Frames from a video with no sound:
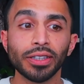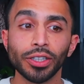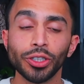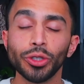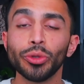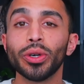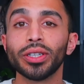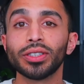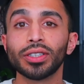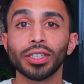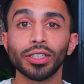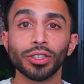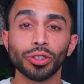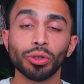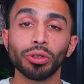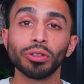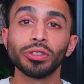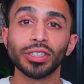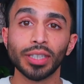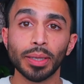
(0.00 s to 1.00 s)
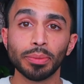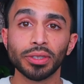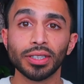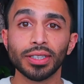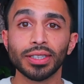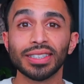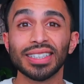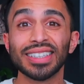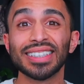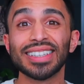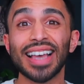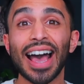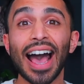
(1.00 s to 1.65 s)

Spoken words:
the US Controlled Substances